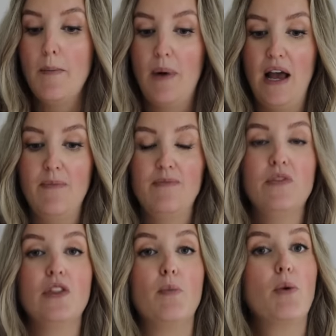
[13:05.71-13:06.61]

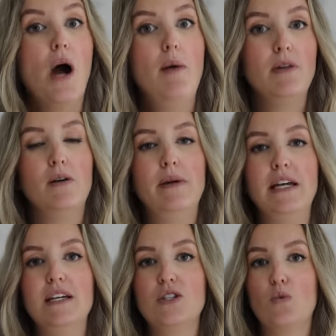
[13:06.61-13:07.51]
But the problem
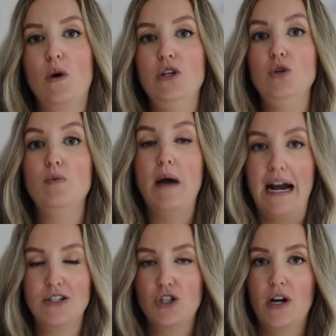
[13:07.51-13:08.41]
is when you
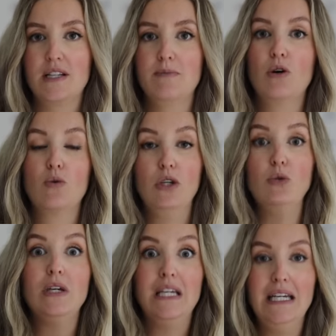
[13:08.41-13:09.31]
pasteurize milk, when
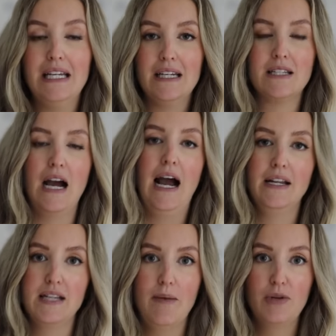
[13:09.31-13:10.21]
you heat it to
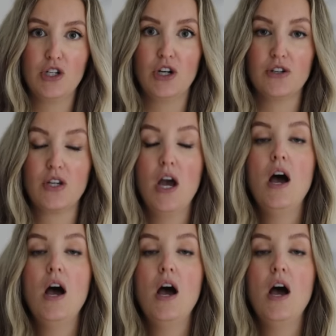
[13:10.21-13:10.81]
high temperatures,